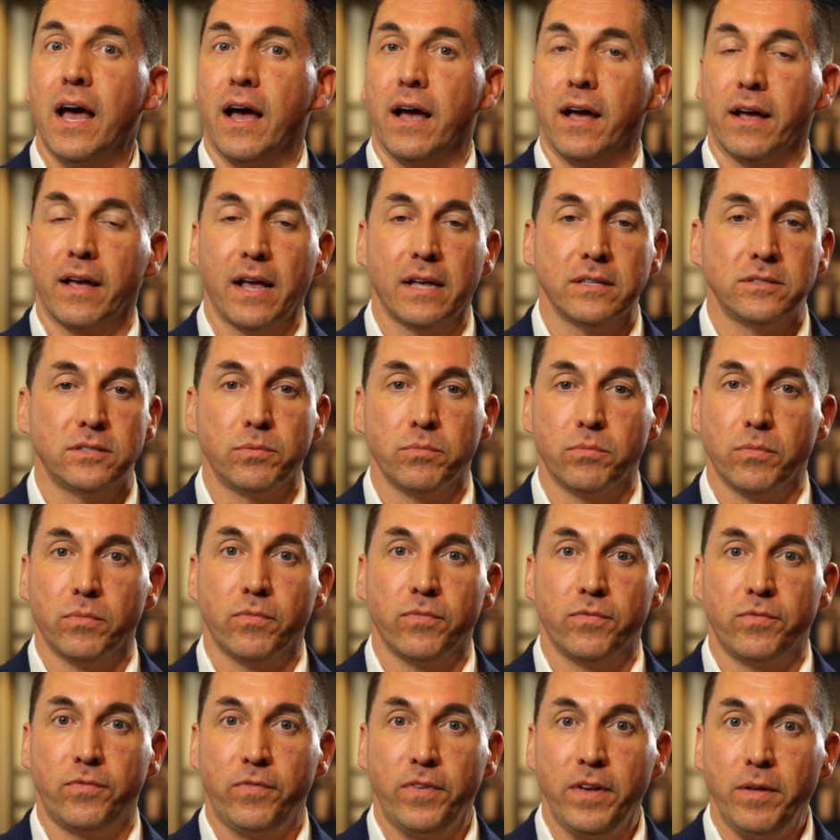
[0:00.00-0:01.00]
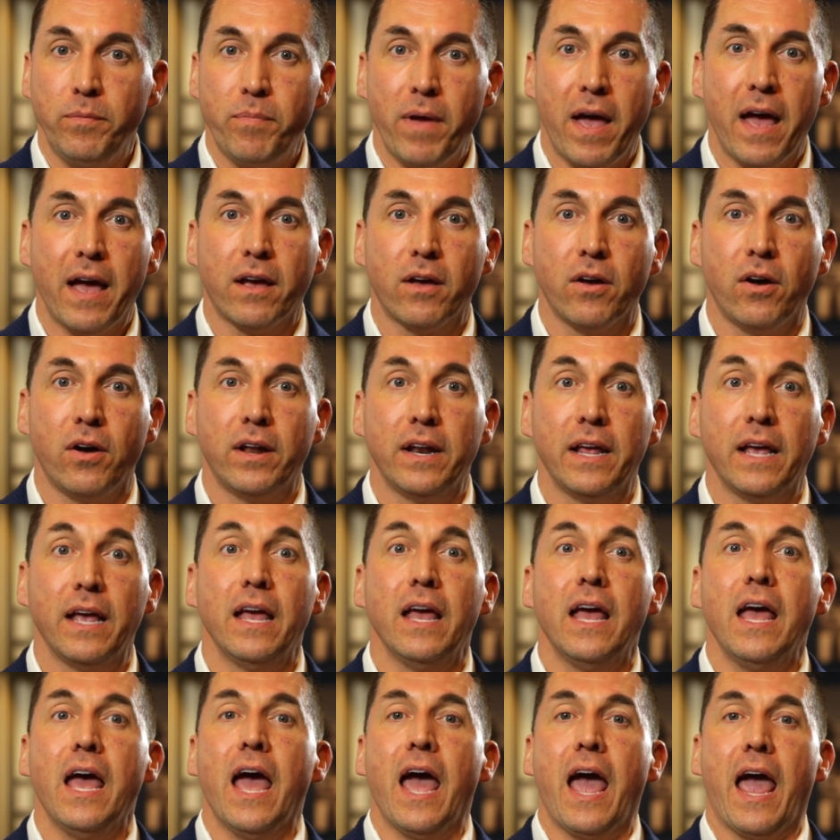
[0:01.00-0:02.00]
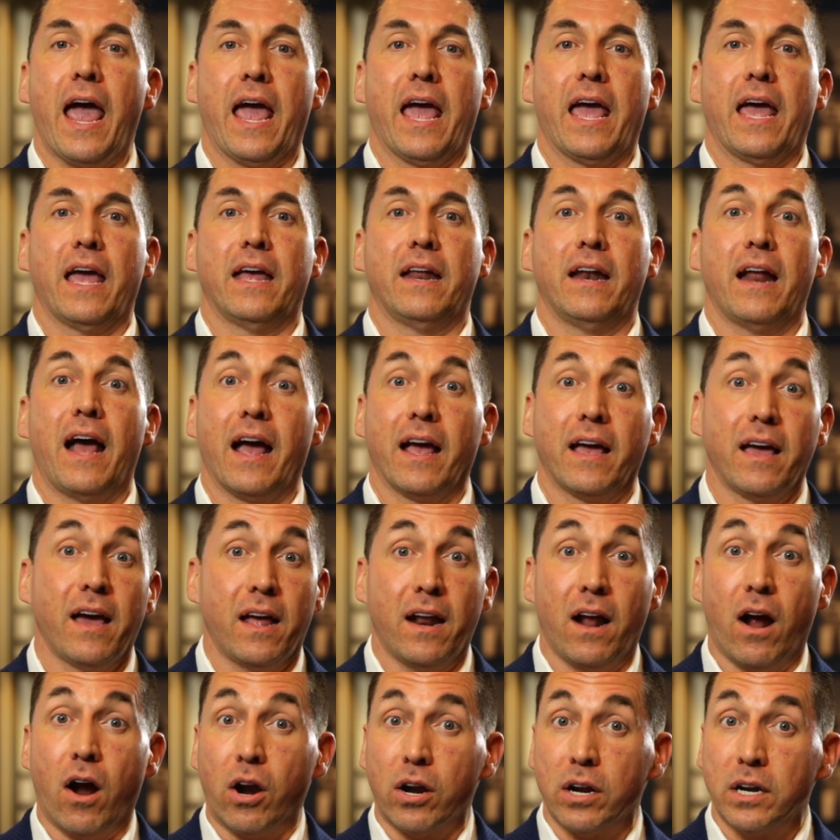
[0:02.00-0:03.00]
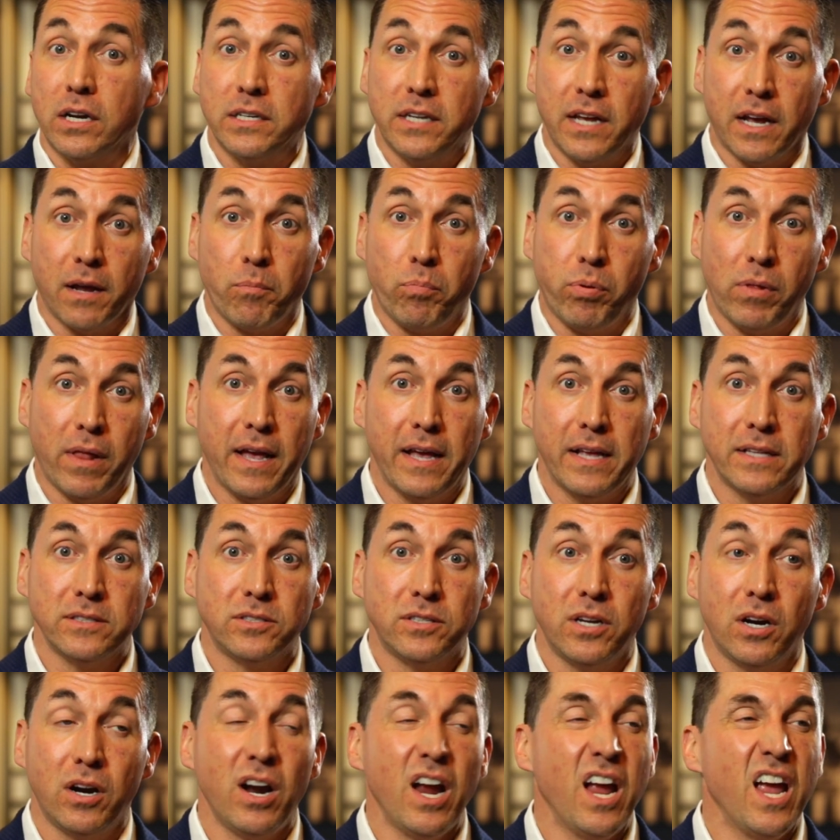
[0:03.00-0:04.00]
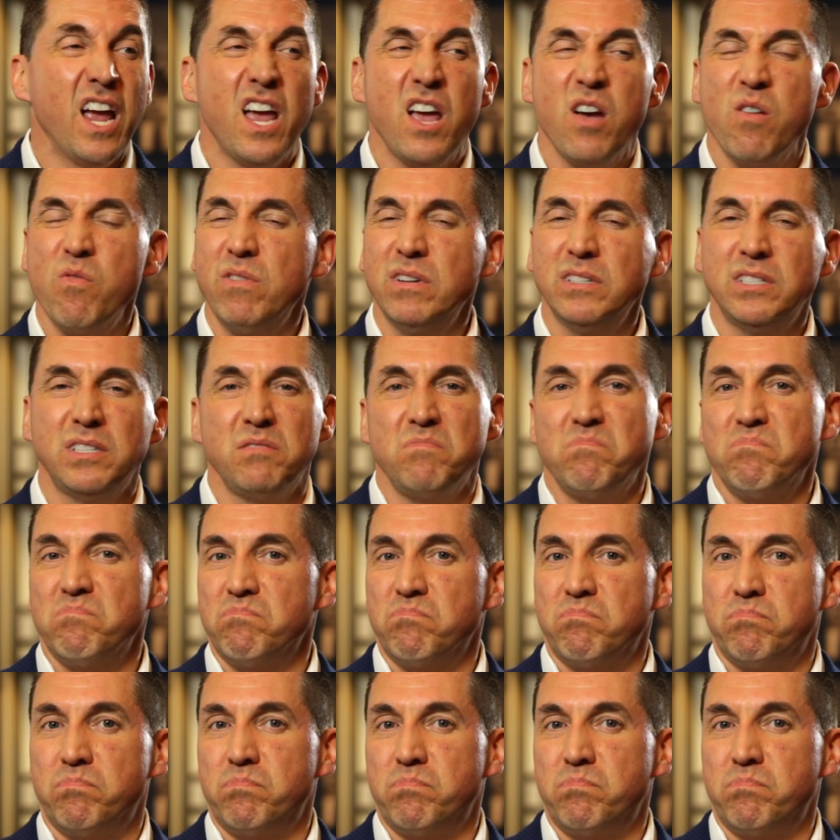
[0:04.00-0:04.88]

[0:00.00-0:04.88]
I got some feedback on it, and I got architect plans there. It wasn't